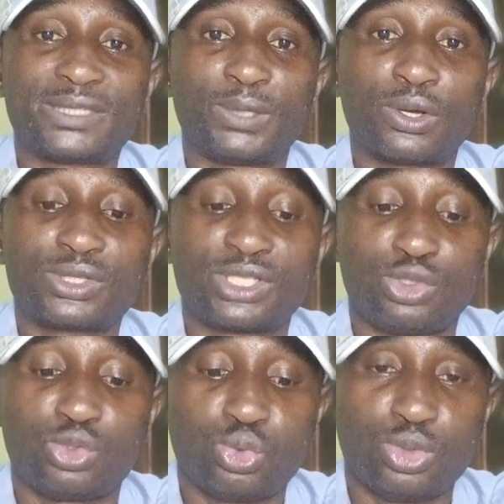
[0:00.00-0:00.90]
because they
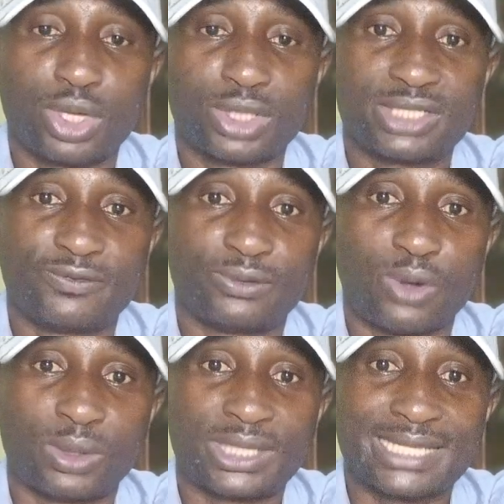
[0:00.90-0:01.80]
do not even
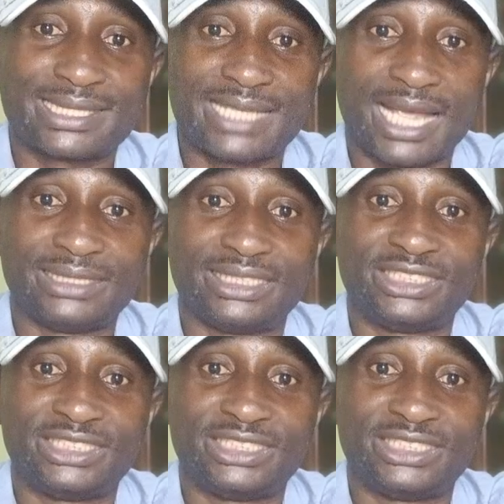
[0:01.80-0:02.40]
understand the